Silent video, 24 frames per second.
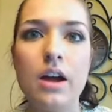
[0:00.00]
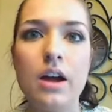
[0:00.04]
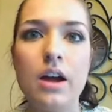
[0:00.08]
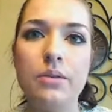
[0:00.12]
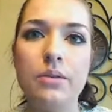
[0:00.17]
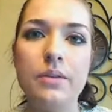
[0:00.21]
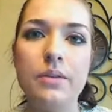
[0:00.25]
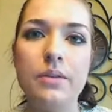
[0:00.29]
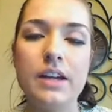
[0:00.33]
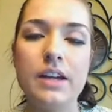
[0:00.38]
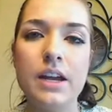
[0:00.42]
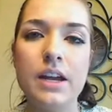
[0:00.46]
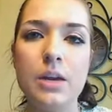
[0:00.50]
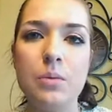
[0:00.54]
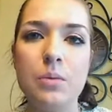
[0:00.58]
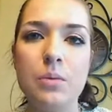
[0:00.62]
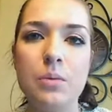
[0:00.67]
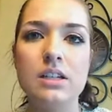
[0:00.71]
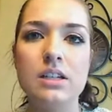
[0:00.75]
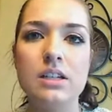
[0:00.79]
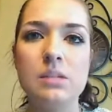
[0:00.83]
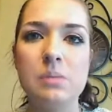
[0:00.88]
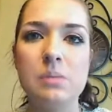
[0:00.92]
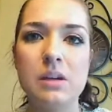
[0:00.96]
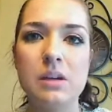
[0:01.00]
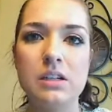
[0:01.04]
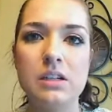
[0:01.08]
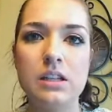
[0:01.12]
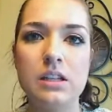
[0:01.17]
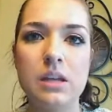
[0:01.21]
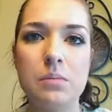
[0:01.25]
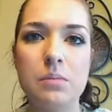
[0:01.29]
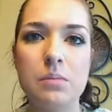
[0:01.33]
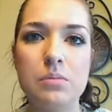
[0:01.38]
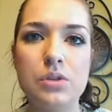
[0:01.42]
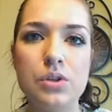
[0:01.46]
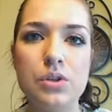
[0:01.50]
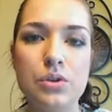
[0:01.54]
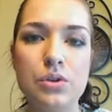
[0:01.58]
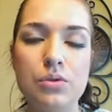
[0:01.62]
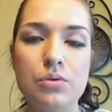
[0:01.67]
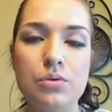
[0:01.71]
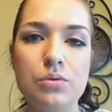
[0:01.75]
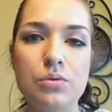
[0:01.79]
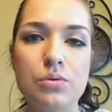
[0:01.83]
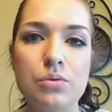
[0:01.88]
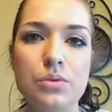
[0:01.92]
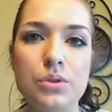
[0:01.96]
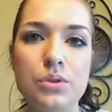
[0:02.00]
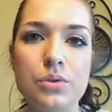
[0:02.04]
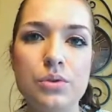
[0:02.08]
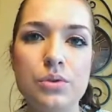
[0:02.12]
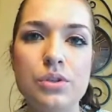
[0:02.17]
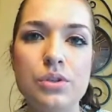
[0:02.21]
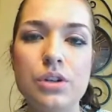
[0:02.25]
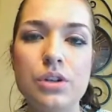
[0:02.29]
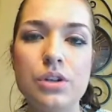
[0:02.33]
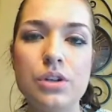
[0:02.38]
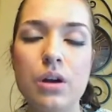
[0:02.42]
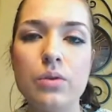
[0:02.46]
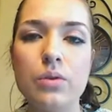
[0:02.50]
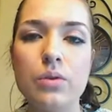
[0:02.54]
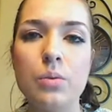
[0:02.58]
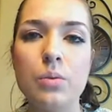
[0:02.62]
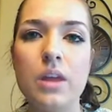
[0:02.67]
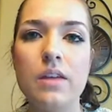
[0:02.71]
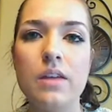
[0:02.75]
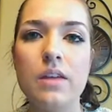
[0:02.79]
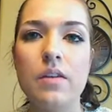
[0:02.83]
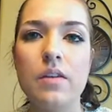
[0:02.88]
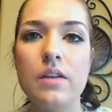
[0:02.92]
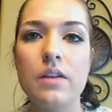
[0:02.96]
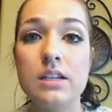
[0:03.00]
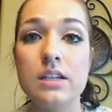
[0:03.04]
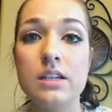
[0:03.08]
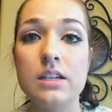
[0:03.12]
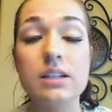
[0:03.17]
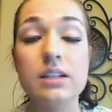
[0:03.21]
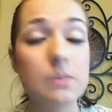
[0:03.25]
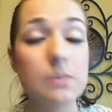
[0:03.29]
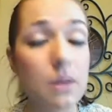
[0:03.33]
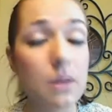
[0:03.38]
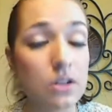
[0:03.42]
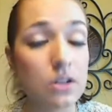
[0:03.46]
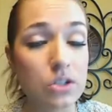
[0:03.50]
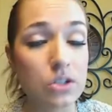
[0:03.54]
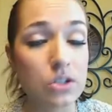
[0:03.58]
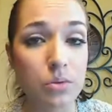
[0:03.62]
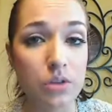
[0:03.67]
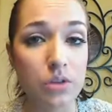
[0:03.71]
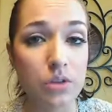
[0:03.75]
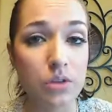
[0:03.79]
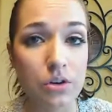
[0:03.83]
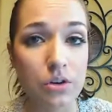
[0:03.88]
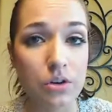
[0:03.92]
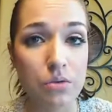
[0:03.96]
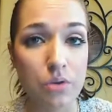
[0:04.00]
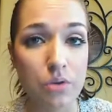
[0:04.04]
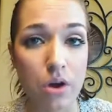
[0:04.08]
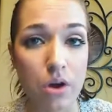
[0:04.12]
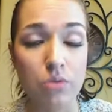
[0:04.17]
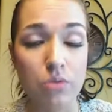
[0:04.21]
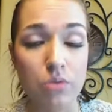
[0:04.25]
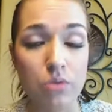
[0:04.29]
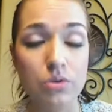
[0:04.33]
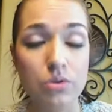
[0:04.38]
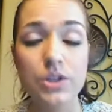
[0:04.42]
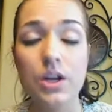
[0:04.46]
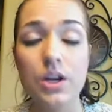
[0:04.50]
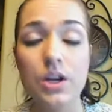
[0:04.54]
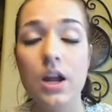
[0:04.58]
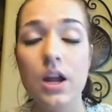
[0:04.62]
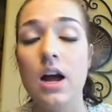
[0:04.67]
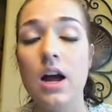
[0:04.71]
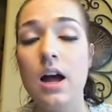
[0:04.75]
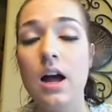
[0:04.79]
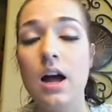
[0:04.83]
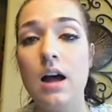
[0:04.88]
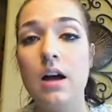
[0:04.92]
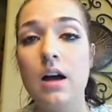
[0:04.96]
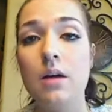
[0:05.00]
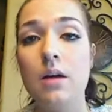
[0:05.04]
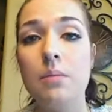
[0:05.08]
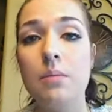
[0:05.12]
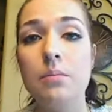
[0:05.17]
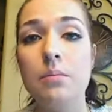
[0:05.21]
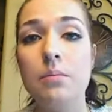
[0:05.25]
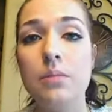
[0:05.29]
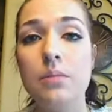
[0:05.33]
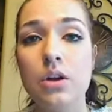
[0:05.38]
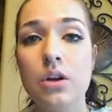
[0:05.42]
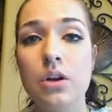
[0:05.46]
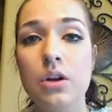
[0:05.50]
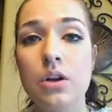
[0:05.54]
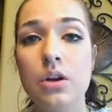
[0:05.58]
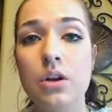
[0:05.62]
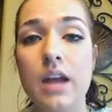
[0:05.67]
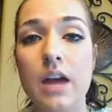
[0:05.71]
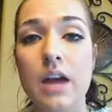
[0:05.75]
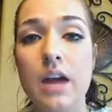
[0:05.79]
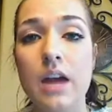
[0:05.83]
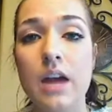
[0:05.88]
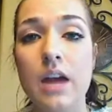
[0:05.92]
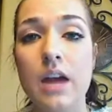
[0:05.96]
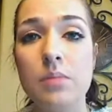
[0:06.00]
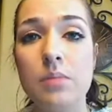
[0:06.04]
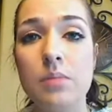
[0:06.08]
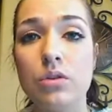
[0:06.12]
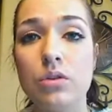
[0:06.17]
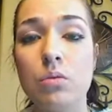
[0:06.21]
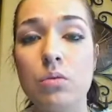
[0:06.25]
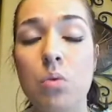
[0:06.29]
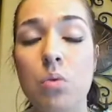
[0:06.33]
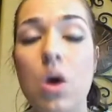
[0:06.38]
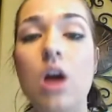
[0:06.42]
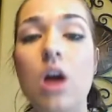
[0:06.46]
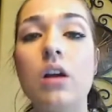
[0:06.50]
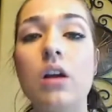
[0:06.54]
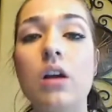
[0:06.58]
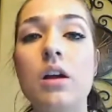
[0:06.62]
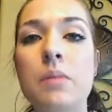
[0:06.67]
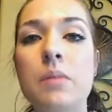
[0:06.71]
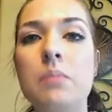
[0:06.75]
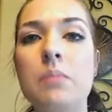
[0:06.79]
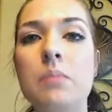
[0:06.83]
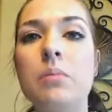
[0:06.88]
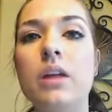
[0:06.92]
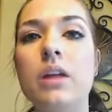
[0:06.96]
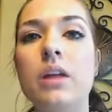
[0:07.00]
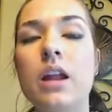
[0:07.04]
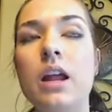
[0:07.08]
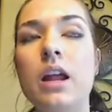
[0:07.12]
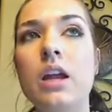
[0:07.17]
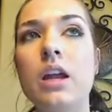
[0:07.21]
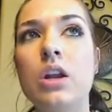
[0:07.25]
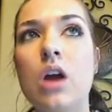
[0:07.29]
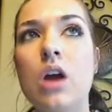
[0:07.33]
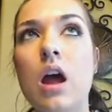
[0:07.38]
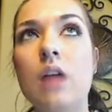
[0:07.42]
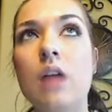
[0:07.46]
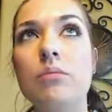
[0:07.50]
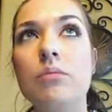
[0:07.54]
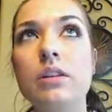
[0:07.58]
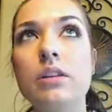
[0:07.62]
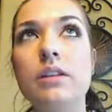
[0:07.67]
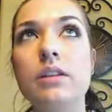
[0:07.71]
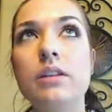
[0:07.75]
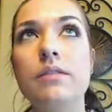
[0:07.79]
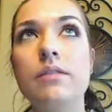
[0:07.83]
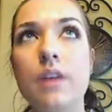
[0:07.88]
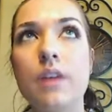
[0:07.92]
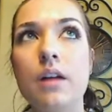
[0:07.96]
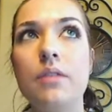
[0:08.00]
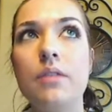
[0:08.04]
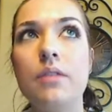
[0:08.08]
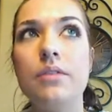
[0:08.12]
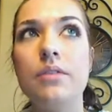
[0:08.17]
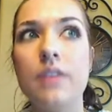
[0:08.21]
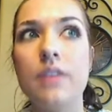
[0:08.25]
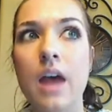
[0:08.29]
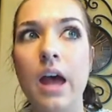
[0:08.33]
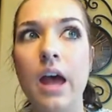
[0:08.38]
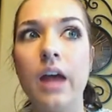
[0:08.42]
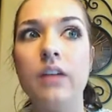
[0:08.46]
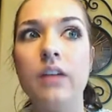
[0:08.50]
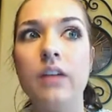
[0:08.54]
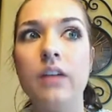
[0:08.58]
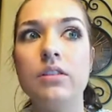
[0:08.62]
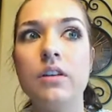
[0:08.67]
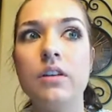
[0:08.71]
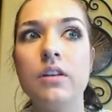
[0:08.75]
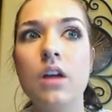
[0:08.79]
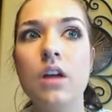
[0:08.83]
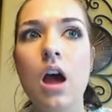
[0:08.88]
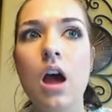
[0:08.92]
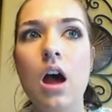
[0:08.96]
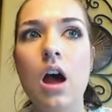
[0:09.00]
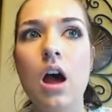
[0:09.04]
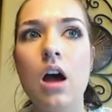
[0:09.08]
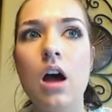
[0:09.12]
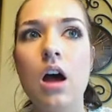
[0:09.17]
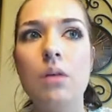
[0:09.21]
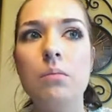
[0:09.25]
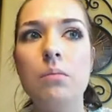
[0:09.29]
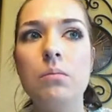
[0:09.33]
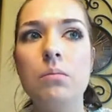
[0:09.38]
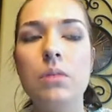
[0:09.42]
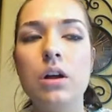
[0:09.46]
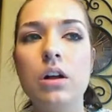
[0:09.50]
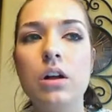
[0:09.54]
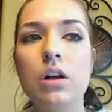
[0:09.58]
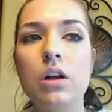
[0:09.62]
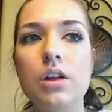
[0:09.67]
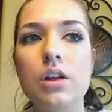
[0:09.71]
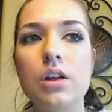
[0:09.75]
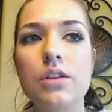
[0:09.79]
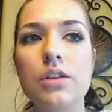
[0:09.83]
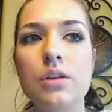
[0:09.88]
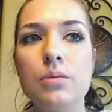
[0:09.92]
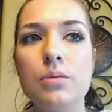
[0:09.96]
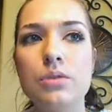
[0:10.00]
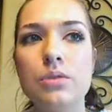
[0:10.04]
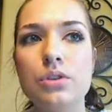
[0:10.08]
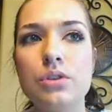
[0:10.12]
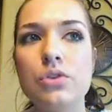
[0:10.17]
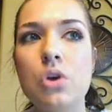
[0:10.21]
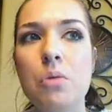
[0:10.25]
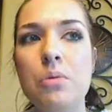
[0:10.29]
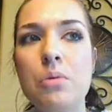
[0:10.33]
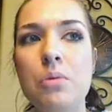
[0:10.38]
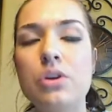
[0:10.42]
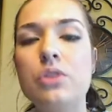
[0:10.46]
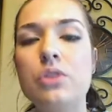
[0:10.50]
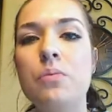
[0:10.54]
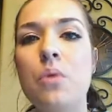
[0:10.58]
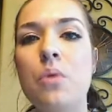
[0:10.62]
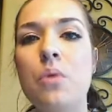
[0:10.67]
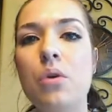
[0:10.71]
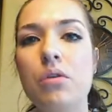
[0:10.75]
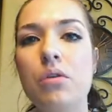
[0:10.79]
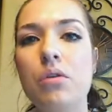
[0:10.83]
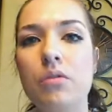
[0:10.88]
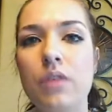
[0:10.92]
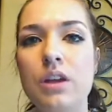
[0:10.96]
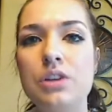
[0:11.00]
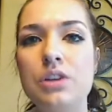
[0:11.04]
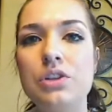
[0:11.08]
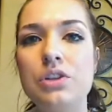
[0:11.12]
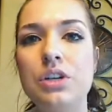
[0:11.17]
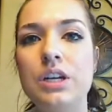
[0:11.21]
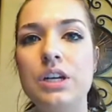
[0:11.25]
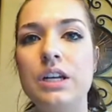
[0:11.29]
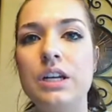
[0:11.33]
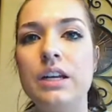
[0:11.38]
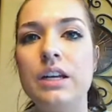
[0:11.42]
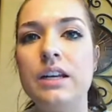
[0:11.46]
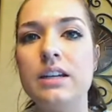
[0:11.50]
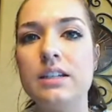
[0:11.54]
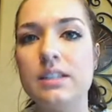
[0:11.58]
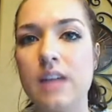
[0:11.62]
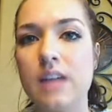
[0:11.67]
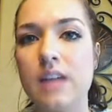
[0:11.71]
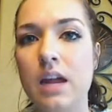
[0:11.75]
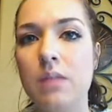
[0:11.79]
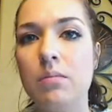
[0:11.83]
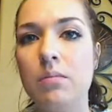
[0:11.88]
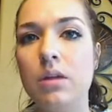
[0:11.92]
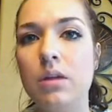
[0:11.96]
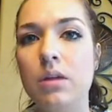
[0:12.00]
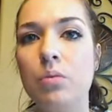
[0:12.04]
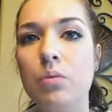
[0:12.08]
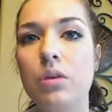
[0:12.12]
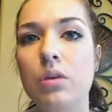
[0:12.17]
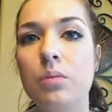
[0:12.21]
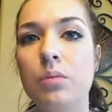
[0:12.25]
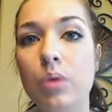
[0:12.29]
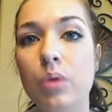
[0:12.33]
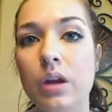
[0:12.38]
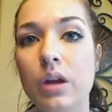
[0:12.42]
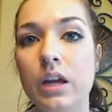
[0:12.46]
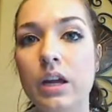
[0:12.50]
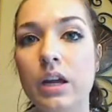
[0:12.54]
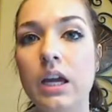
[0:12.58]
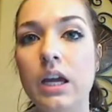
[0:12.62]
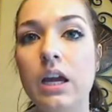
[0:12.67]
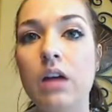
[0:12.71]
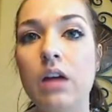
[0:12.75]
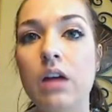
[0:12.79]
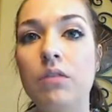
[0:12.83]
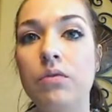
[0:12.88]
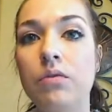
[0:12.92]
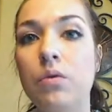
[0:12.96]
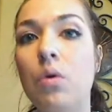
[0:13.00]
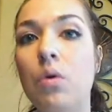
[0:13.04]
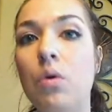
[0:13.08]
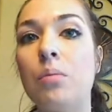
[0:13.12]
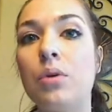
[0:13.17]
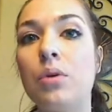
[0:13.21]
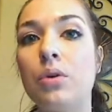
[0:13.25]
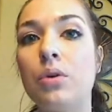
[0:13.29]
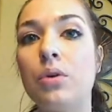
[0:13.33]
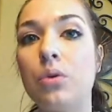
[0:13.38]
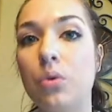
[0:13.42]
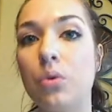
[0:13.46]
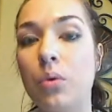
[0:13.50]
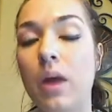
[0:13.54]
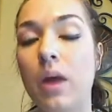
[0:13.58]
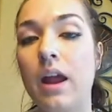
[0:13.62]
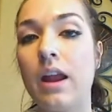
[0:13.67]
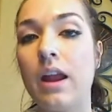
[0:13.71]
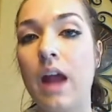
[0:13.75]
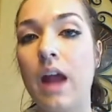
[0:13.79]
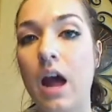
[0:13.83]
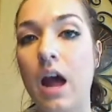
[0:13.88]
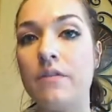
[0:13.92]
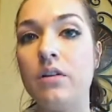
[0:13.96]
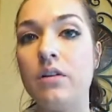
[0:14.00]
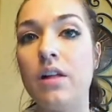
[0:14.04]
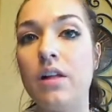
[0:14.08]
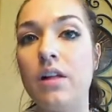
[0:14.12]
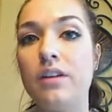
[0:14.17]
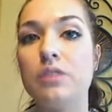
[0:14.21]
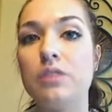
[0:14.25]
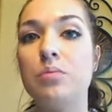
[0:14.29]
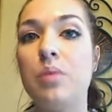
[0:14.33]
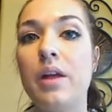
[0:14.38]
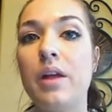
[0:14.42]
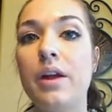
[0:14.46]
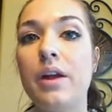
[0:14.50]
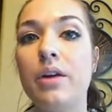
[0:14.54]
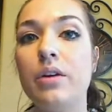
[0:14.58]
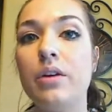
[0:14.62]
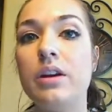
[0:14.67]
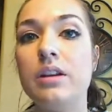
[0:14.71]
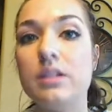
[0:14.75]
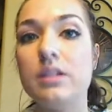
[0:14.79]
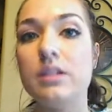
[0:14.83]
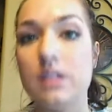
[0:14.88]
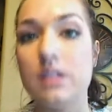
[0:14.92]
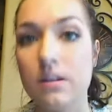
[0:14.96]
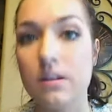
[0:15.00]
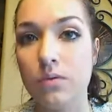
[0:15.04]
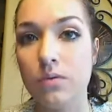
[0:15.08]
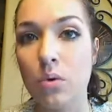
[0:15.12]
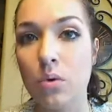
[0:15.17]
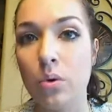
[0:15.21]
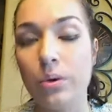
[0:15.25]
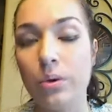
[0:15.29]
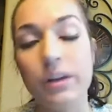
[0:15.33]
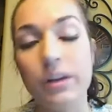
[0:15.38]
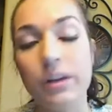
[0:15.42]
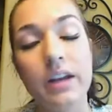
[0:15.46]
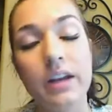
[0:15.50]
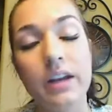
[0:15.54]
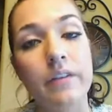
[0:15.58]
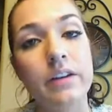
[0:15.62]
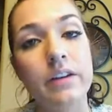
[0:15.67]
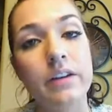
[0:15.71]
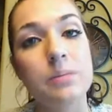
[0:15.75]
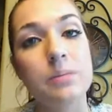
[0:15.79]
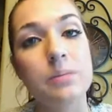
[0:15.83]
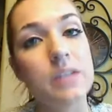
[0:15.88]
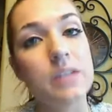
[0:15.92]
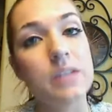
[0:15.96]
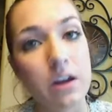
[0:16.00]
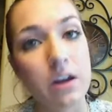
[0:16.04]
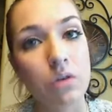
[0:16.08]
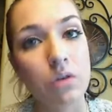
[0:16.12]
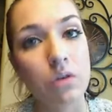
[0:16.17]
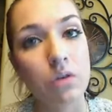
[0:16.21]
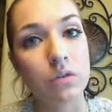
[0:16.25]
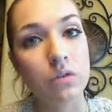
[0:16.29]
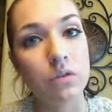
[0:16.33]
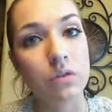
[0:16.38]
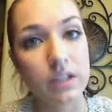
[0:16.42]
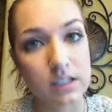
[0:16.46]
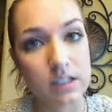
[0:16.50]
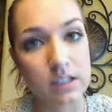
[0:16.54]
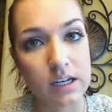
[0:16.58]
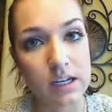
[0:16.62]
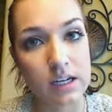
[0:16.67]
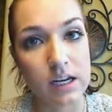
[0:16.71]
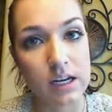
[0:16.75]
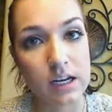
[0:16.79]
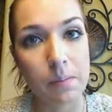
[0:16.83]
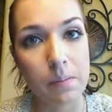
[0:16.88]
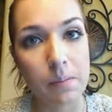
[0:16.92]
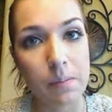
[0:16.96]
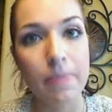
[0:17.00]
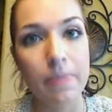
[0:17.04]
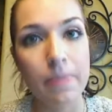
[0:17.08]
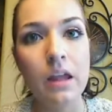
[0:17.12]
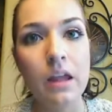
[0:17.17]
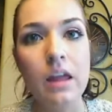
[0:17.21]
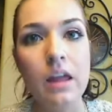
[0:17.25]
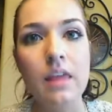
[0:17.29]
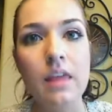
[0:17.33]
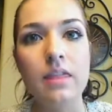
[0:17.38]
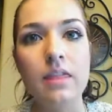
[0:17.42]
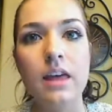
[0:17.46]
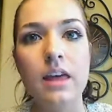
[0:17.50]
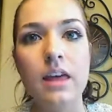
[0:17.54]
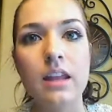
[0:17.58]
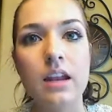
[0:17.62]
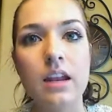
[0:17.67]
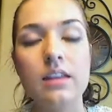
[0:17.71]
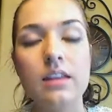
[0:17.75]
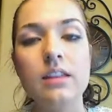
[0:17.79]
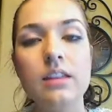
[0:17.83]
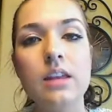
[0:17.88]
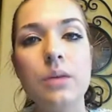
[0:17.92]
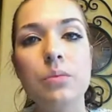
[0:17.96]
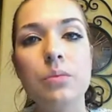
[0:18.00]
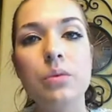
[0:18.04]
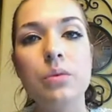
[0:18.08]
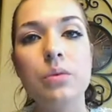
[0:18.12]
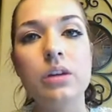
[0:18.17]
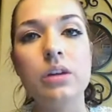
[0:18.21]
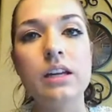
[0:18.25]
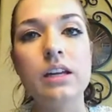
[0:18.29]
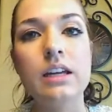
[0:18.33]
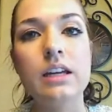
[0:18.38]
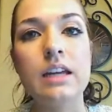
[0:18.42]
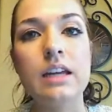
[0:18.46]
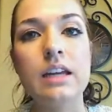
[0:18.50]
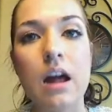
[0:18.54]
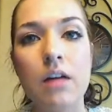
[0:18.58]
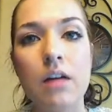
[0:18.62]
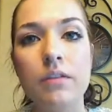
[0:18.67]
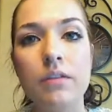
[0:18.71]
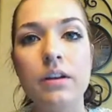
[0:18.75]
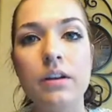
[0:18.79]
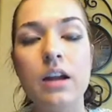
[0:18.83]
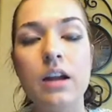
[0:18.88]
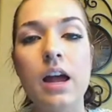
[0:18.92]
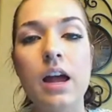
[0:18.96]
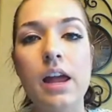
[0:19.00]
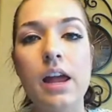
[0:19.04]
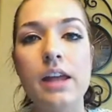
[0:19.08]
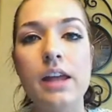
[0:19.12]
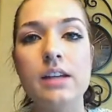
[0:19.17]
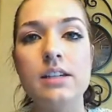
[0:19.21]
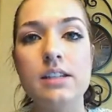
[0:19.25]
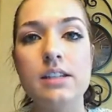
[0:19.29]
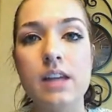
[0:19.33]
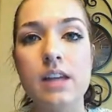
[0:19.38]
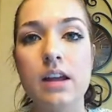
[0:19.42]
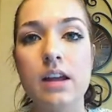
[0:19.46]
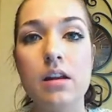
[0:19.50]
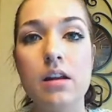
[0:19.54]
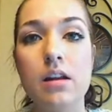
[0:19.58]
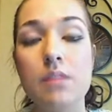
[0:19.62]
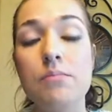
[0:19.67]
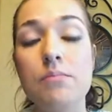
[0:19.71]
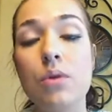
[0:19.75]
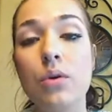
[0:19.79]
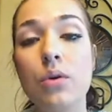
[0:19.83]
I don't think anyone expected them to start the way that they did, especially with the new coach, and having Patrick Waugh come in. But, you know, I really felt that there was so much motivation and excitement with bringing a former great Avalanche player into the fold and having him take over the team that I think that really galvanized and